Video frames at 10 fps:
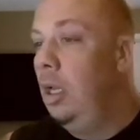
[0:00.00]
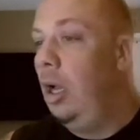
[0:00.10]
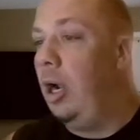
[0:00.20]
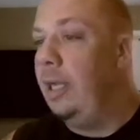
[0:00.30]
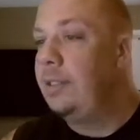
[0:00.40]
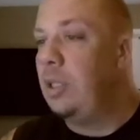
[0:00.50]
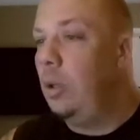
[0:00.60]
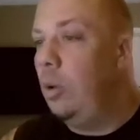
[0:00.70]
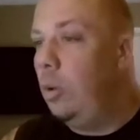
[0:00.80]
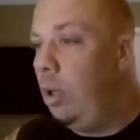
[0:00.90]
All right,
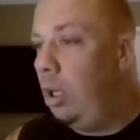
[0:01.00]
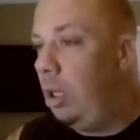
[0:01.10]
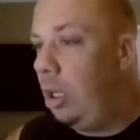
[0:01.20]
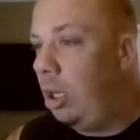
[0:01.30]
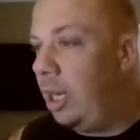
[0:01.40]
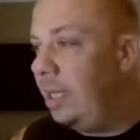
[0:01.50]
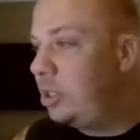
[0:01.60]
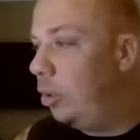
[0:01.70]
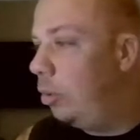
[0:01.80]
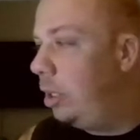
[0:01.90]

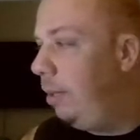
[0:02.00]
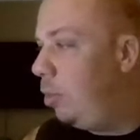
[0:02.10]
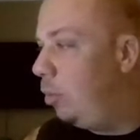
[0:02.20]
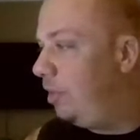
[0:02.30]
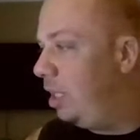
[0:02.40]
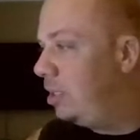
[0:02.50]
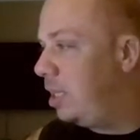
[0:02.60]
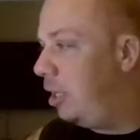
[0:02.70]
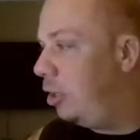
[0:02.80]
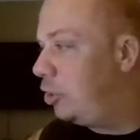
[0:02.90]
so keep going with the
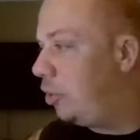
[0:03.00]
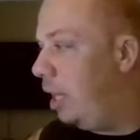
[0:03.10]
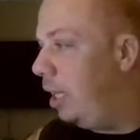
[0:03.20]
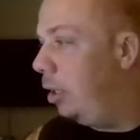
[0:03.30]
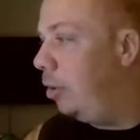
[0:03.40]
insider trading.